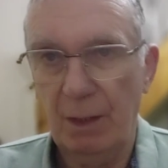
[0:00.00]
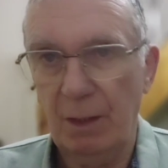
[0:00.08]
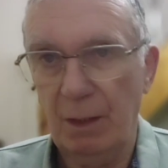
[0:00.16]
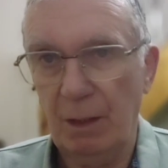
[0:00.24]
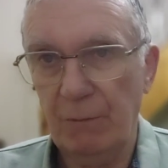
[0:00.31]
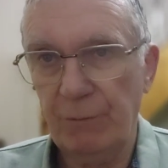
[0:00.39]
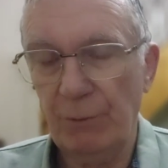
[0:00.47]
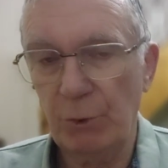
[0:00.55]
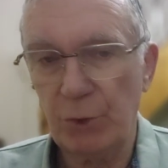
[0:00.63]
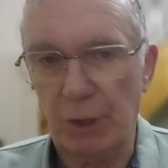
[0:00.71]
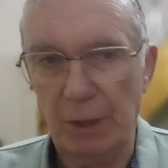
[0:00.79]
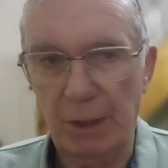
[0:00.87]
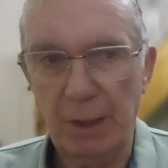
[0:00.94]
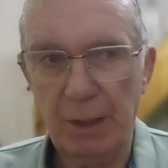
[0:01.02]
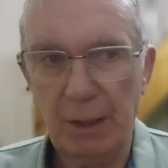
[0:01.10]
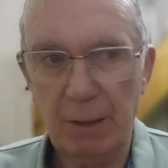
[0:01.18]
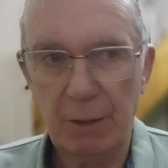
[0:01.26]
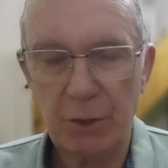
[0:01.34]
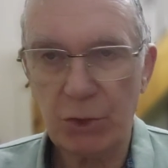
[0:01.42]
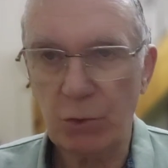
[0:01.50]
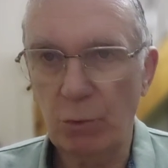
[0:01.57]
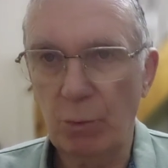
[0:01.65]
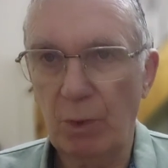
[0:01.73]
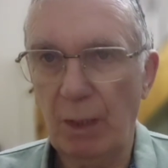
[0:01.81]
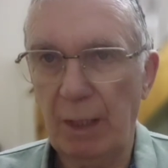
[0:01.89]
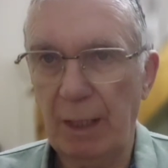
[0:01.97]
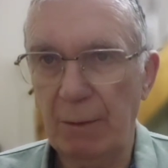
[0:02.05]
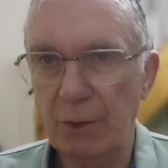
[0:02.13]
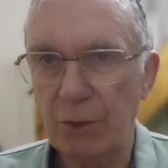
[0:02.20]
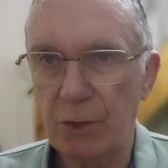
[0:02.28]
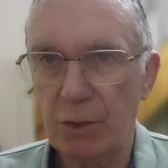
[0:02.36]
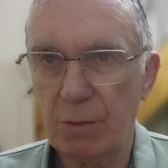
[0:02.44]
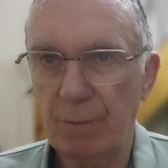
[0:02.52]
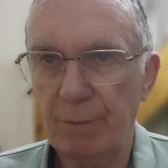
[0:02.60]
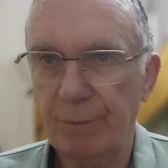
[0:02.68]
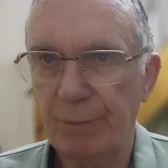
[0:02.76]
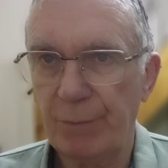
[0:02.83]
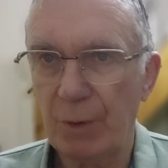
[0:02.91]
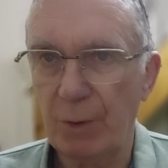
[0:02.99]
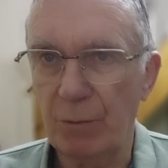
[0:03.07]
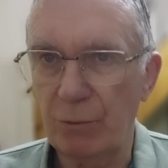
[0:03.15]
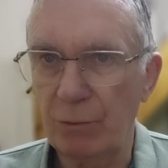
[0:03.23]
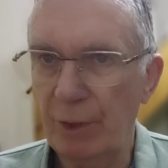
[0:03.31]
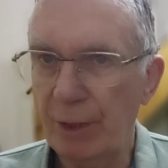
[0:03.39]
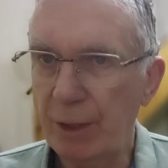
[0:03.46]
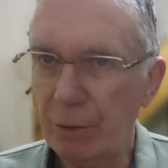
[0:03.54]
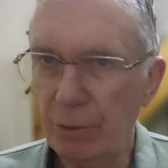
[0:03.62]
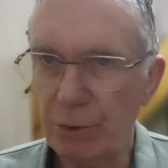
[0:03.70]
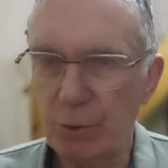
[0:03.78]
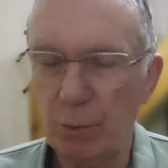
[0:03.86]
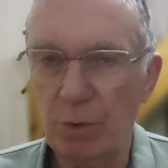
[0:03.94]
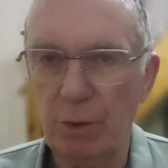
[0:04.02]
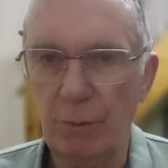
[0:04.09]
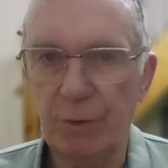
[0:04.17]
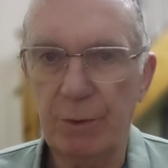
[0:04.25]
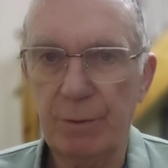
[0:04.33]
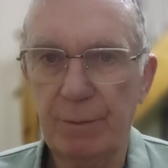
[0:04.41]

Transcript: Unfortunately, there are storm clouds right across the world,